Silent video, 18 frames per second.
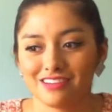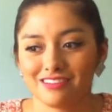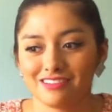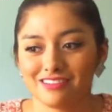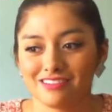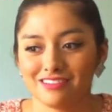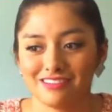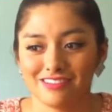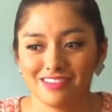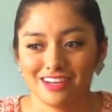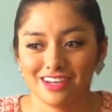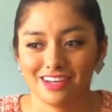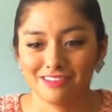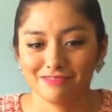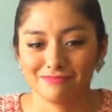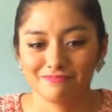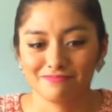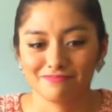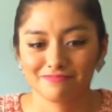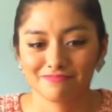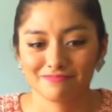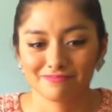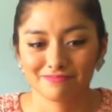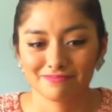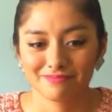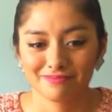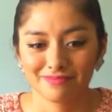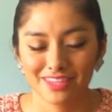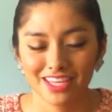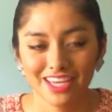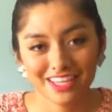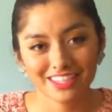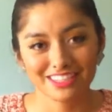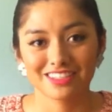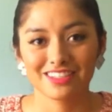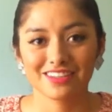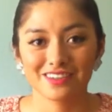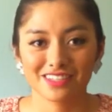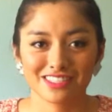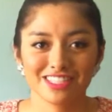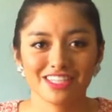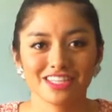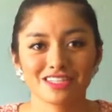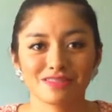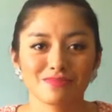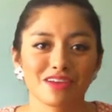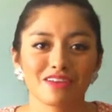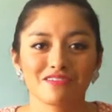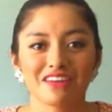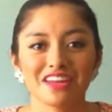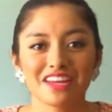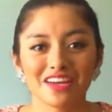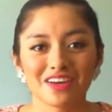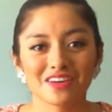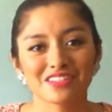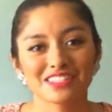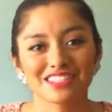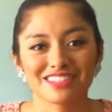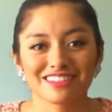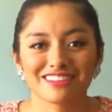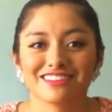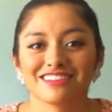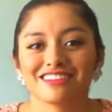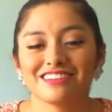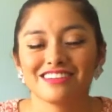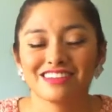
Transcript: And um, yeah, so I'll continue to make videos and